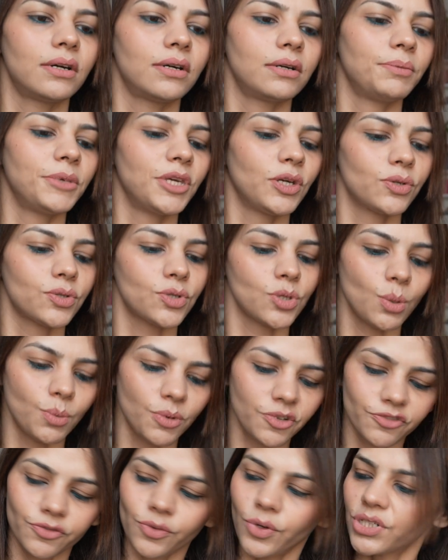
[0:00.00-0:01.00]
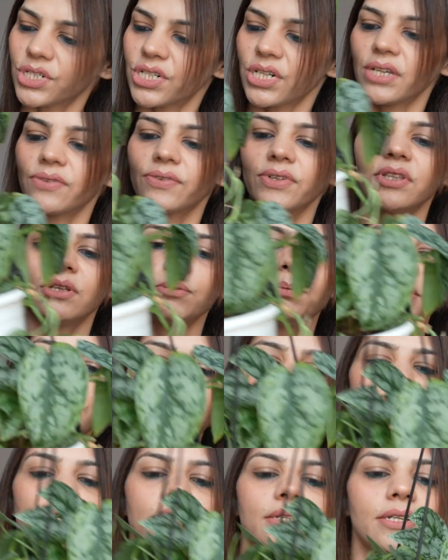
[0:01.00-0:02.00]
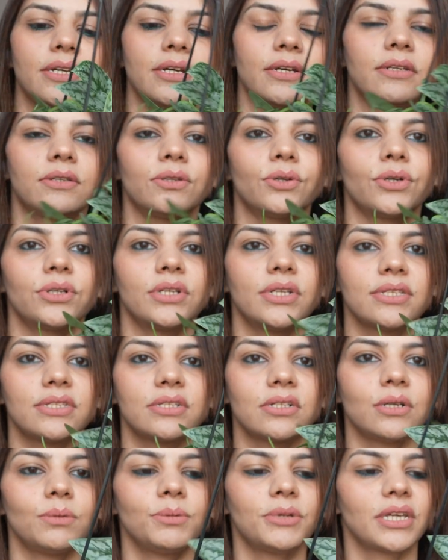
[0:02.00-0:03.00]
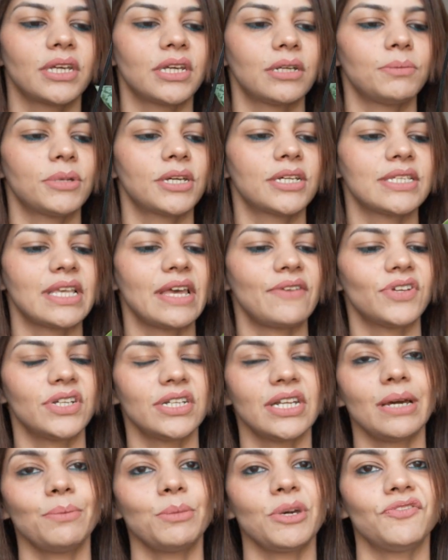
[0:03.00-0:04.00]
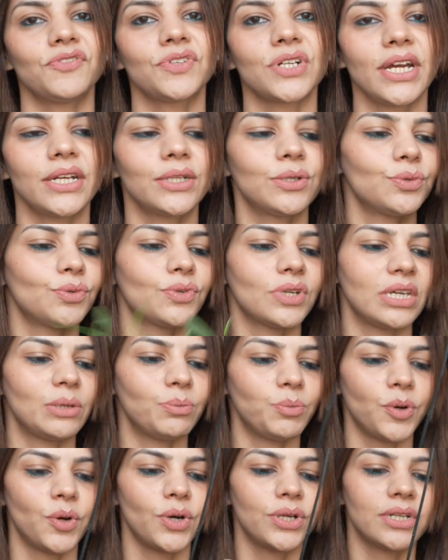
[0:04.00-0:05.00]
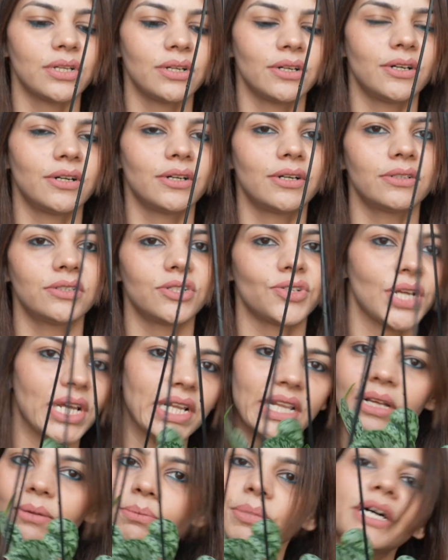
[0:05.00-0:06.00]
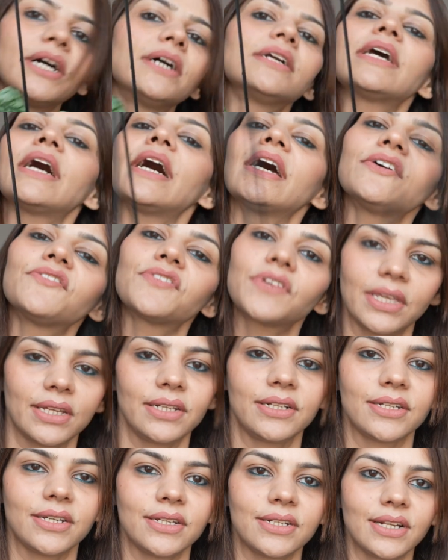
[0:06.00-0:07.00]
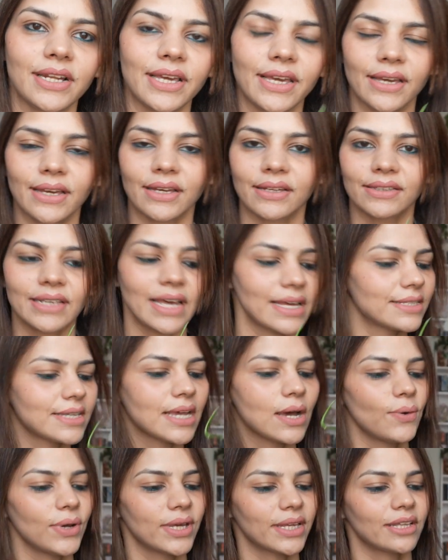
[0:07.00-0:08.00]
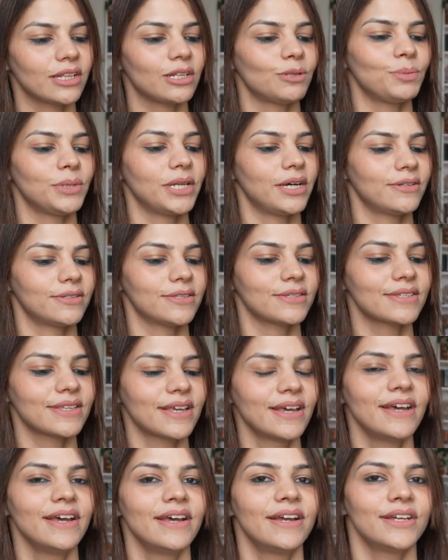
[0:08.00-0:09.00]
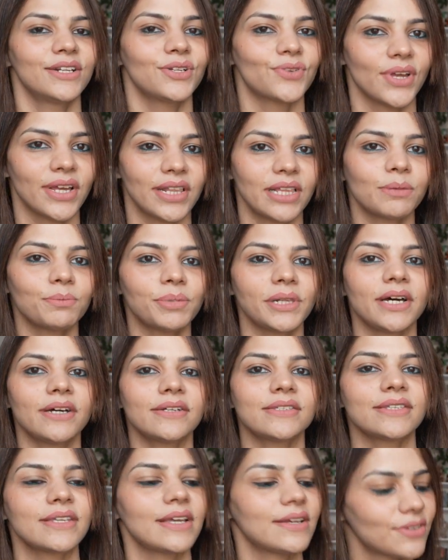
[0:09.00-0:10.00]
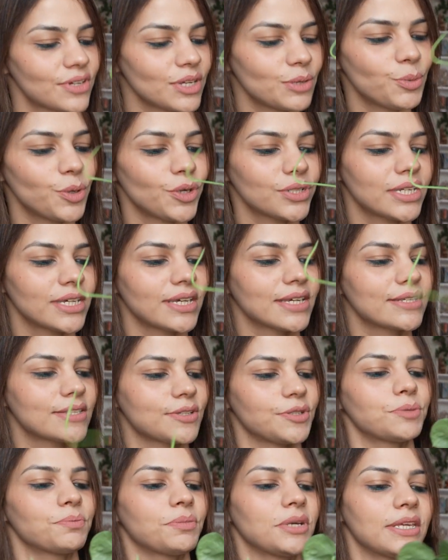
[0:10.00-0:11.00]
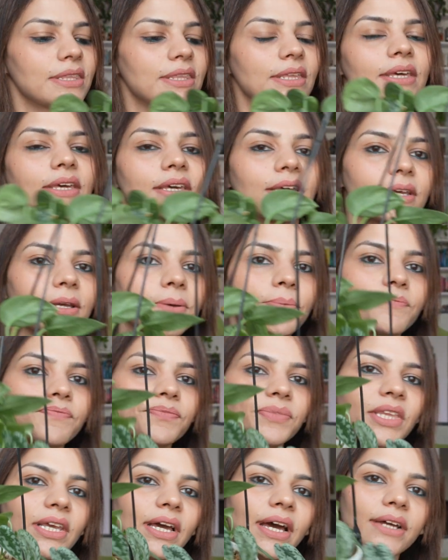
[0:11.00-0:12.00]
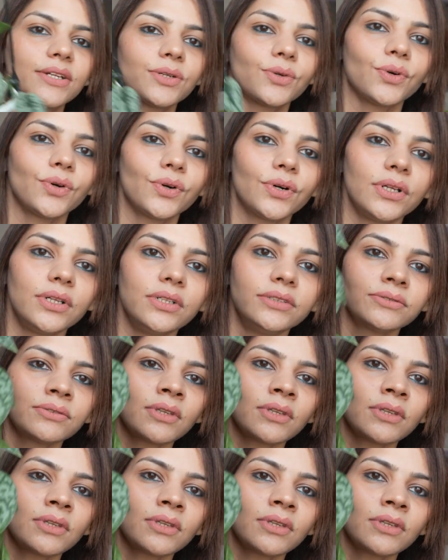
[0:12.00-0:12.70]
be on top of watering with the plant, not disturbing it, because every time I've tried to repot a trailing plant, I have killed it. Like that's how I kill plants. Trailing plants and repotting is not my thing at all,